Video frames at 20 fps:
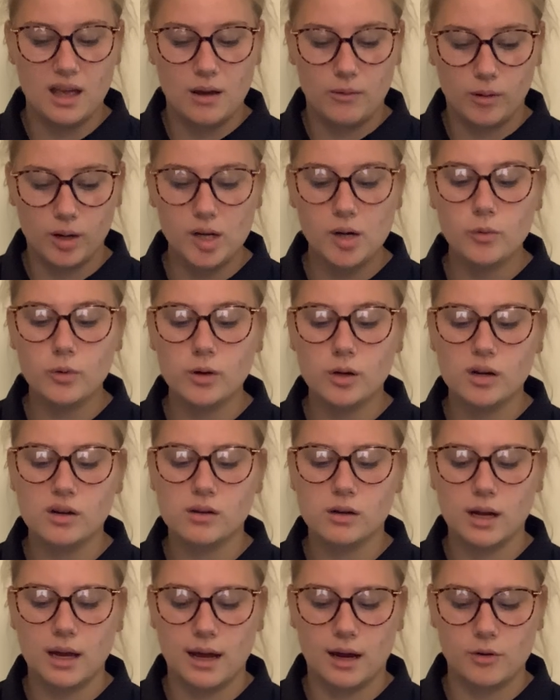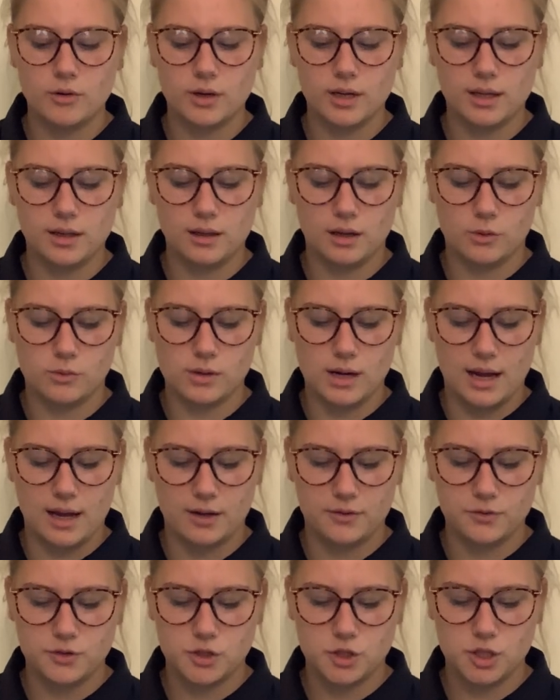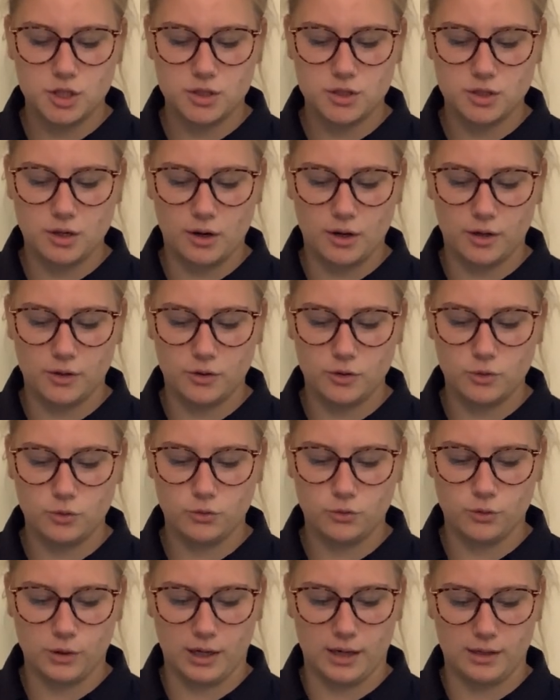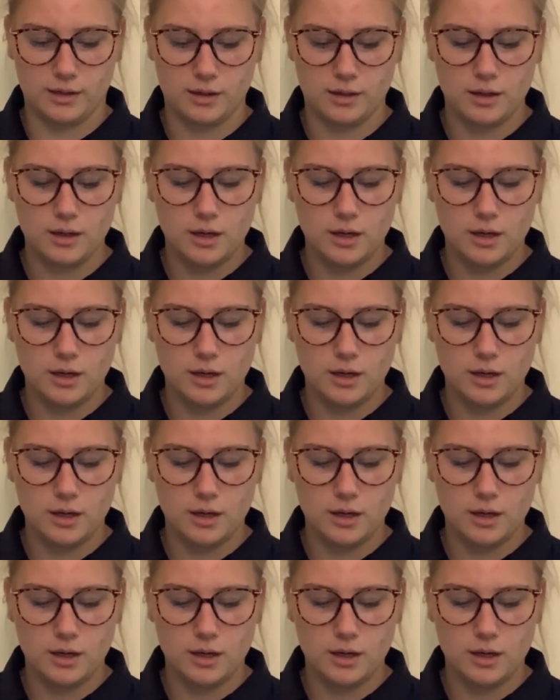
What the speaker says: When Ariel arrived, she saw a new friend.